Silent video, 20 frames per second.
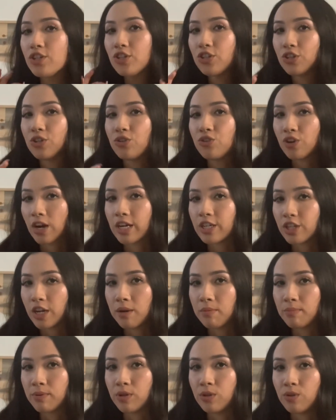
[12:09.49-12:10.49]
to dry
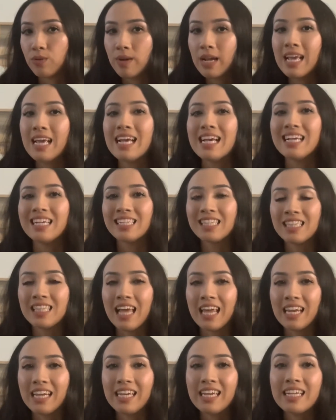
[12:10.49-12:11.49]
shampoo is
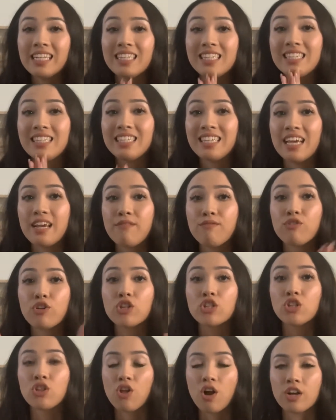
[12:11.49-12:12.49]
letting it sit for
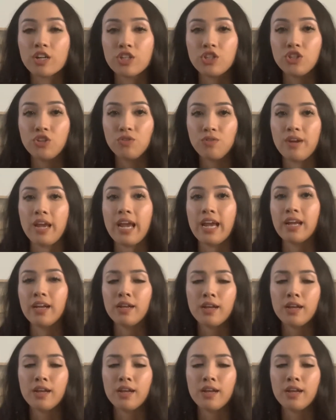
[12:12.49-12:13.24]
as long as you can.